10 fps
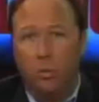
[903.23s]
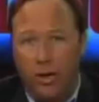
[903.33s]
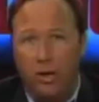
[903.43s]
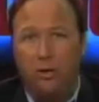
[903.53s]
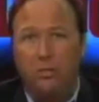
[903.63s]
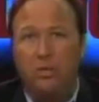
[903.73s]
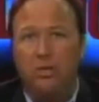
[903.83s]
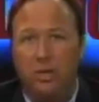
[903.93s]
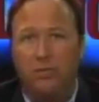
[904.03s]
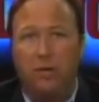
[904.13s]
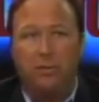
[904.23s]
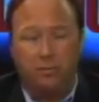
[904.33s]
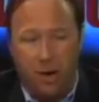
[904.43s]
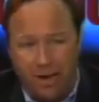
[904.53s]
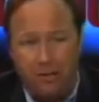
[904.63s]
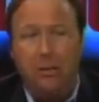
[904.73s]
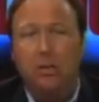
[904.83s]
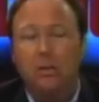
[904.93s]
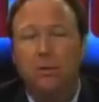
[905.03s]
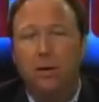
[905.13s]
real, specific threat
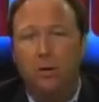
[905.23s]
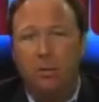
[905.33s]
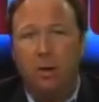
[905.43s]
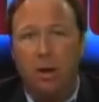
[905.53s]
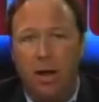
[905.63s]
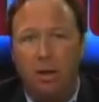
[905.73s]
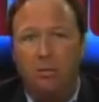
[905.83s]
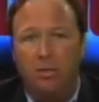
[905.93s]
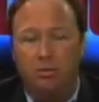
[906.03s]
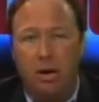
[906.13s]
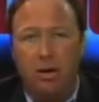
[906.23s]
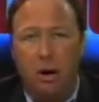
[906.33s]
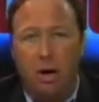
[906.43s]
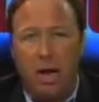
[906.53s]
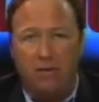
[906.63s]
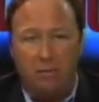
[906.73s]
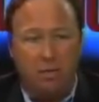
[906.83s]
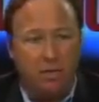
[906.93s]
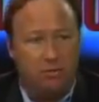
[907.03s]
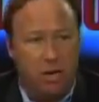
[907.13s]
that criminal elements running our
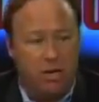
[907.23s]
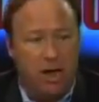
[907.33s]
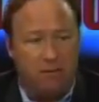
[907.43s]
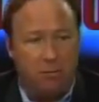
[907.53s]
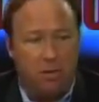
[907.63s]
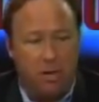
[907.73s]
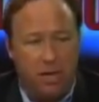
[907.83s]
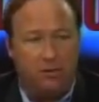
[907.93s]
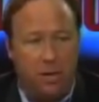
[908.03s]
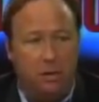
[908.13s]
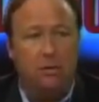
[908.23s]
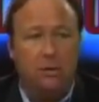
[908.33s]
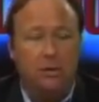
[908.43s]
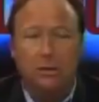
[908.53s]
government, the Israeli government, and NATO